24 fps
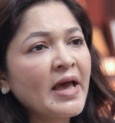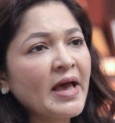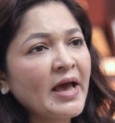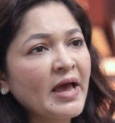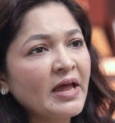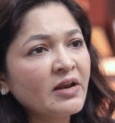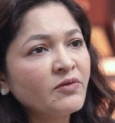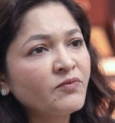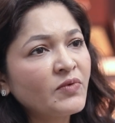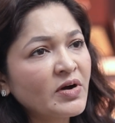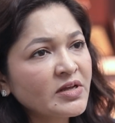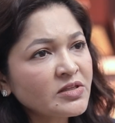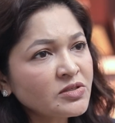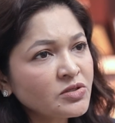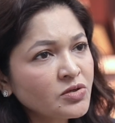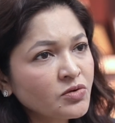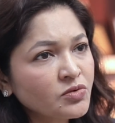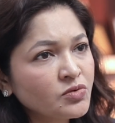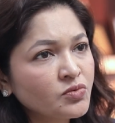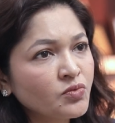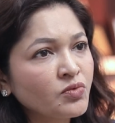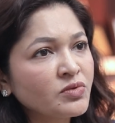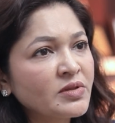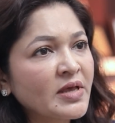And once you
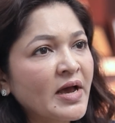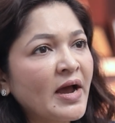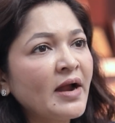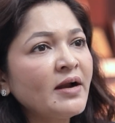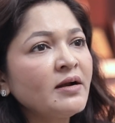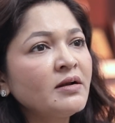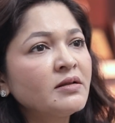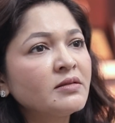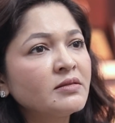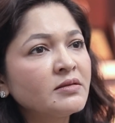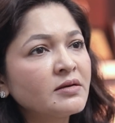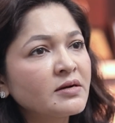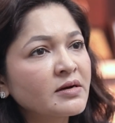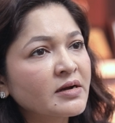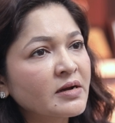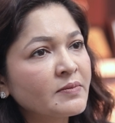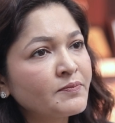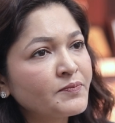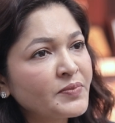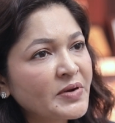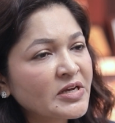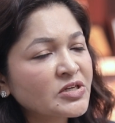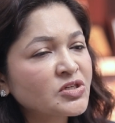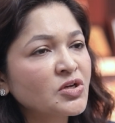do that, the
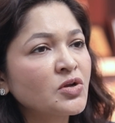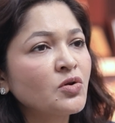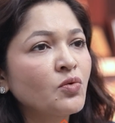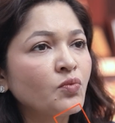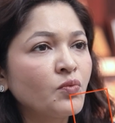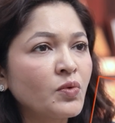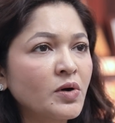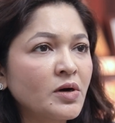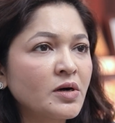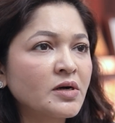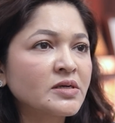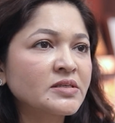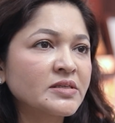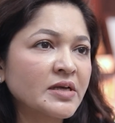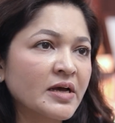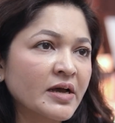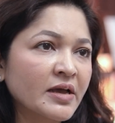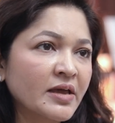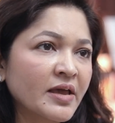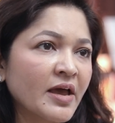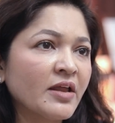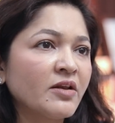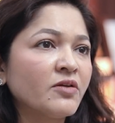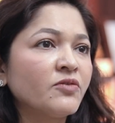compression works
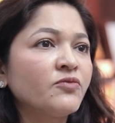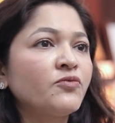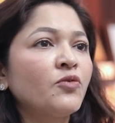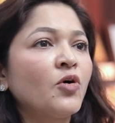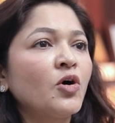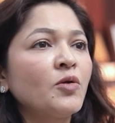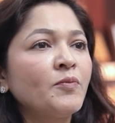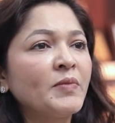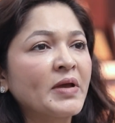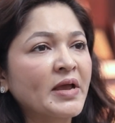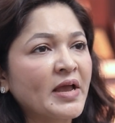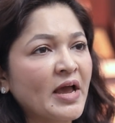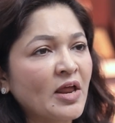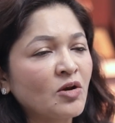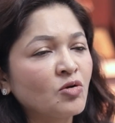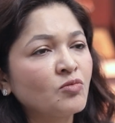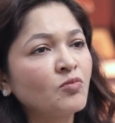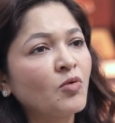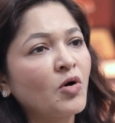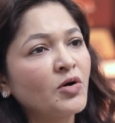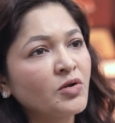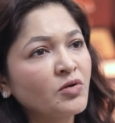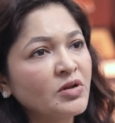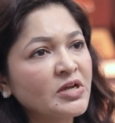again for
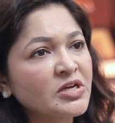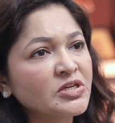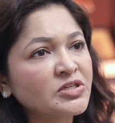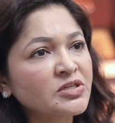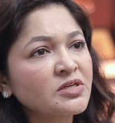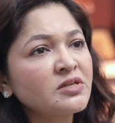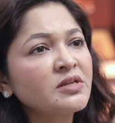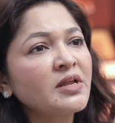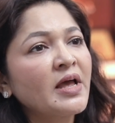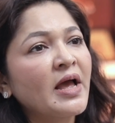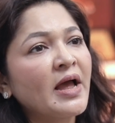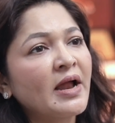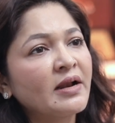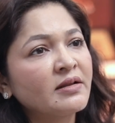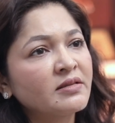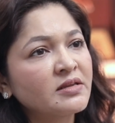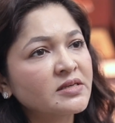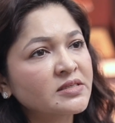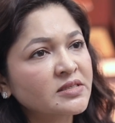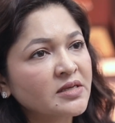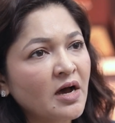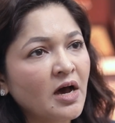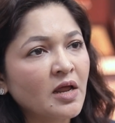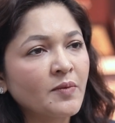mechanomodulation and the
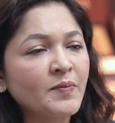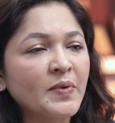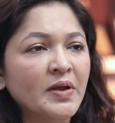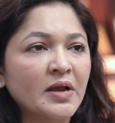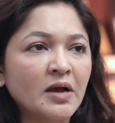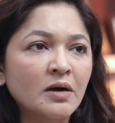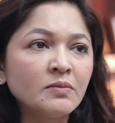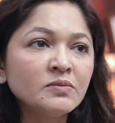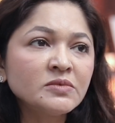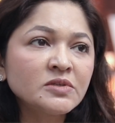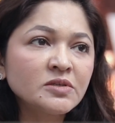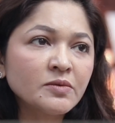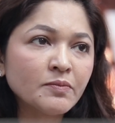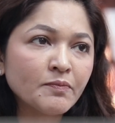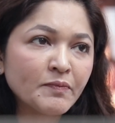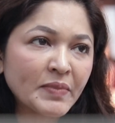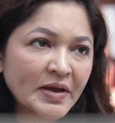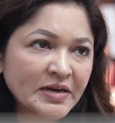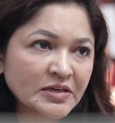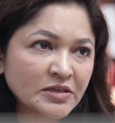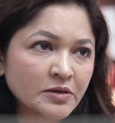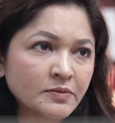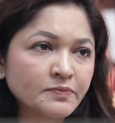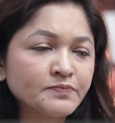scar becomes
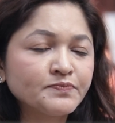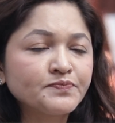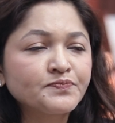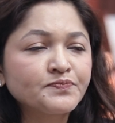better.